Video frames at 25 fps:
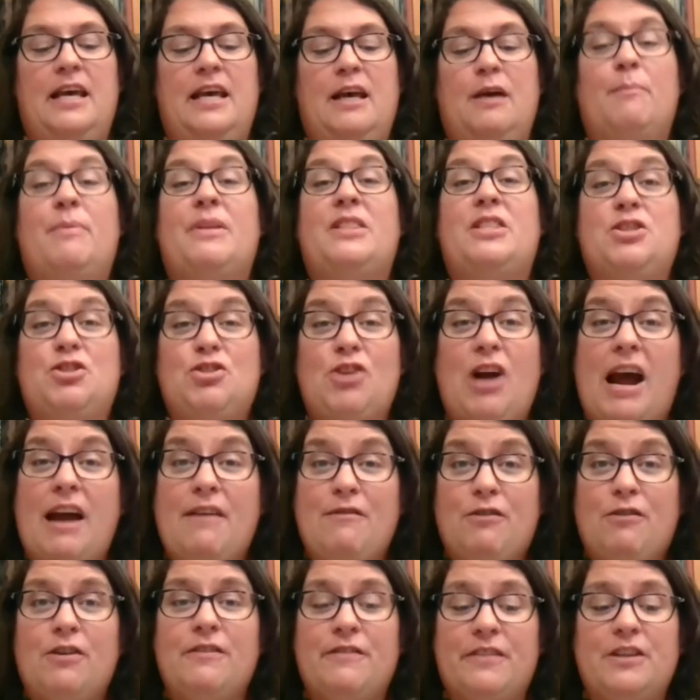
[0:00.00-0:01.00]
but the
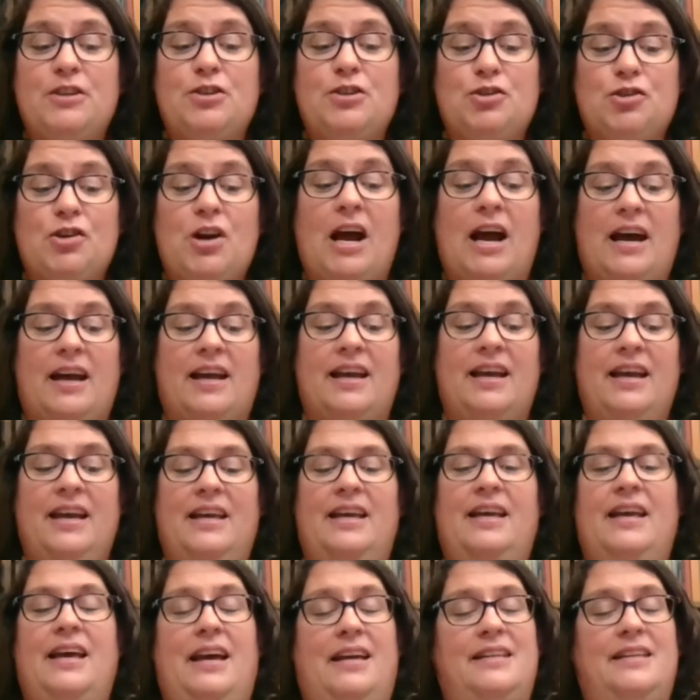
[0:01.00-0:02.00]
driver of the truck
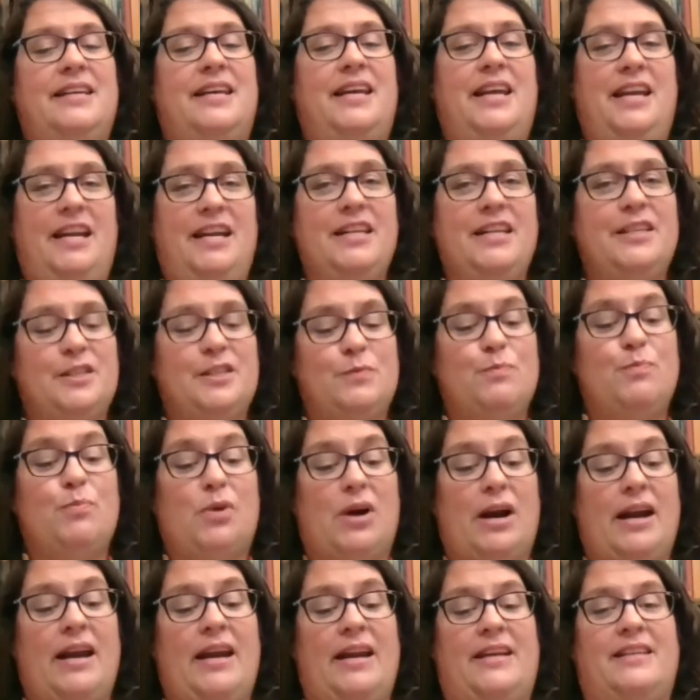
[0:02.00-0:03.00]
had to hit his
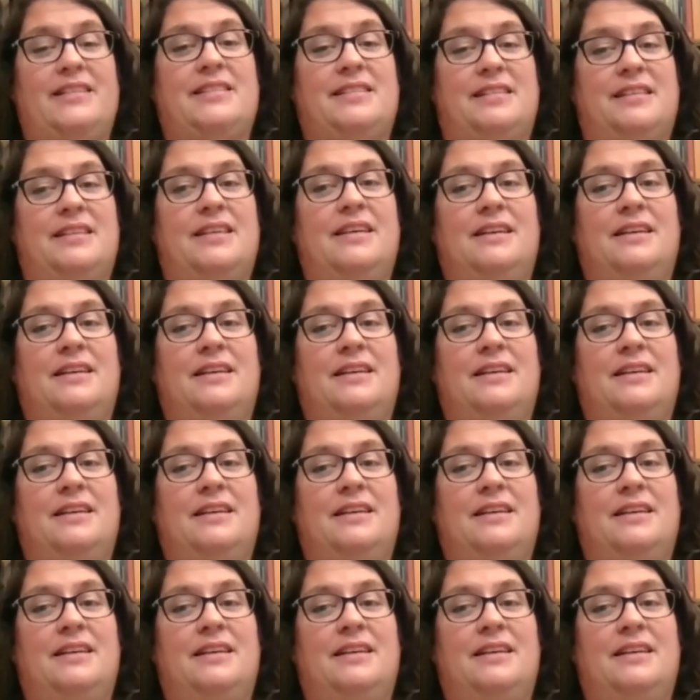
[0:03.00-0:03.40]
brakes